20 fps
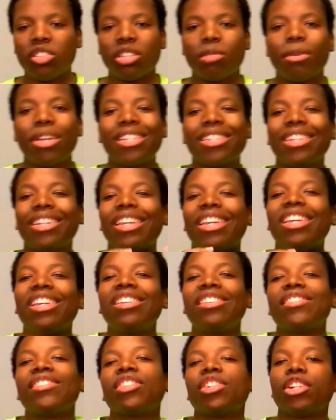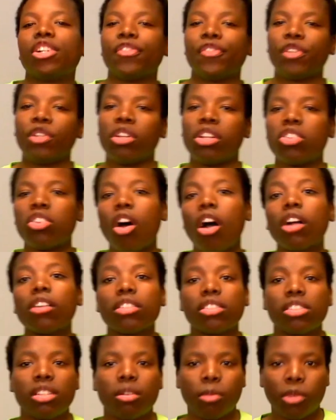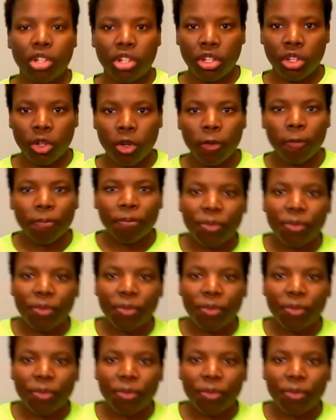It makes it easier for you to talk to someone new.